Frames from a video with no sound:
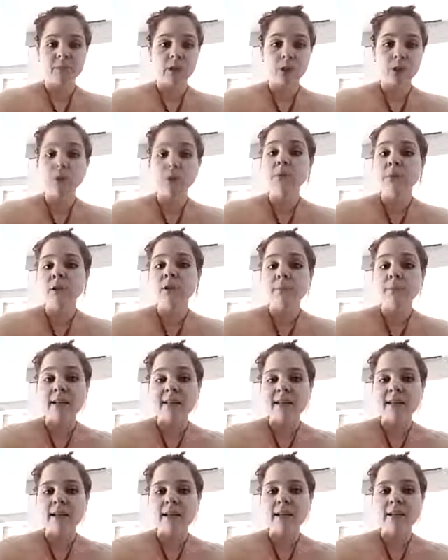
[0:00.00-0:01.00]
you can build a
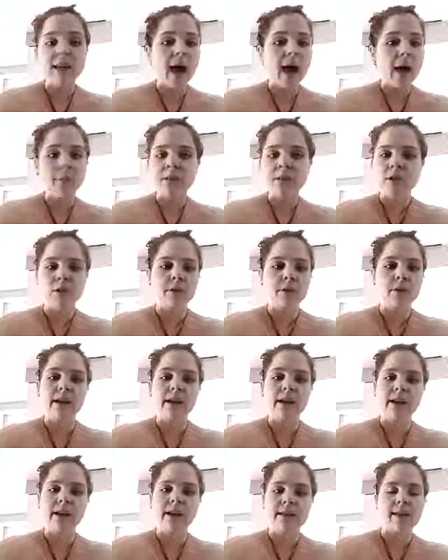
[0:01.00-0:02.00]
business.
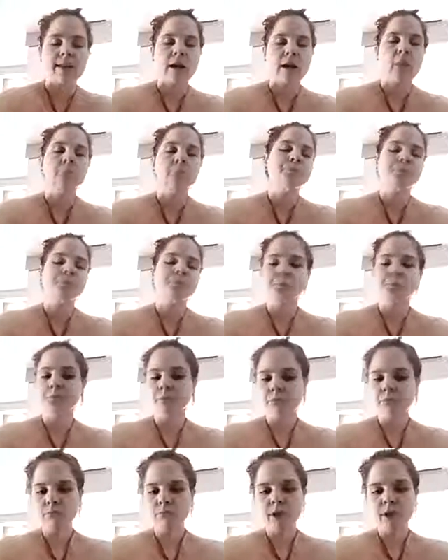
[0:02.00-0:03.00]
Absolutely, hands down.
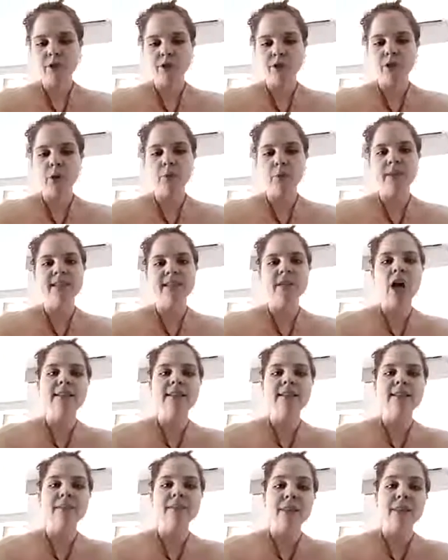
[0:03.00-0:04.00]
So it's
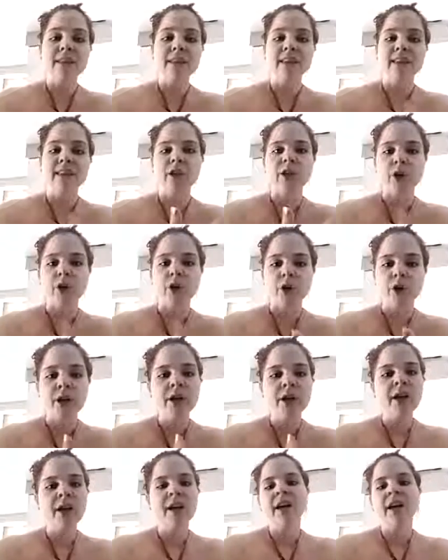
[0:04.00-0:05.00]
not something that
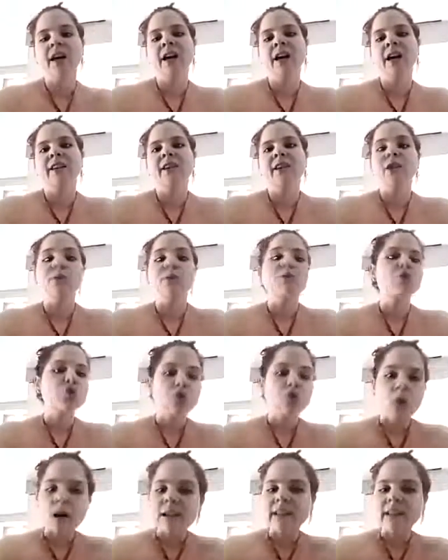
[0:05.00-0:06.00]
you're,
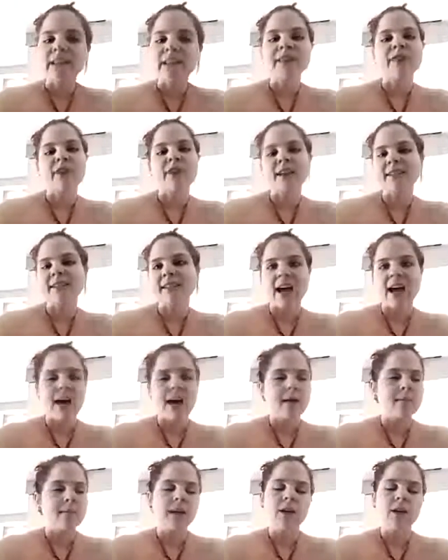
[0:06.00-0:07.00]
struggling to find
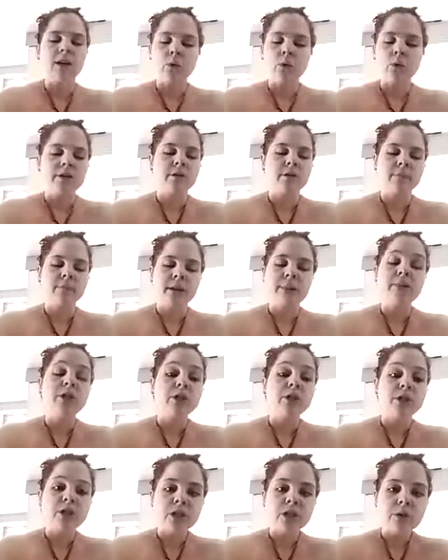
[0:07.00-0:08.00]
time in order to be able
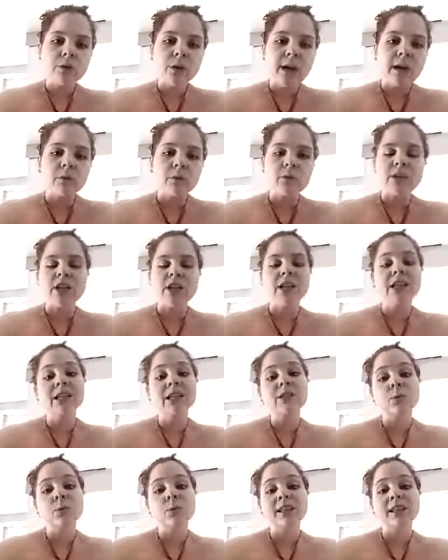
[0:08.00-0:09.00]
to do it, which I
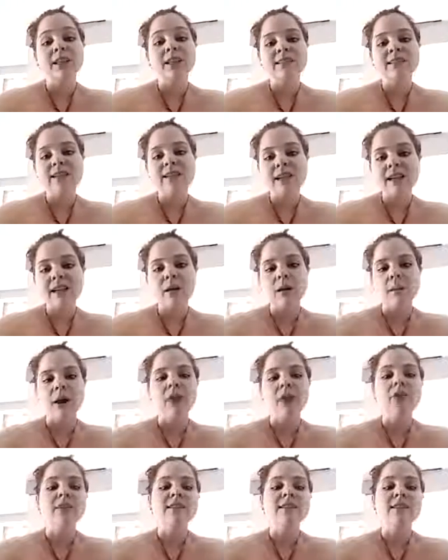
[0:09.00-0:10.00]
think is really exciting
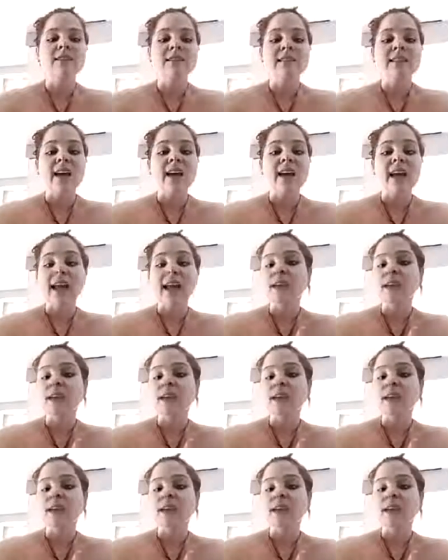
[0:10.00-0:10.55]
about this, is that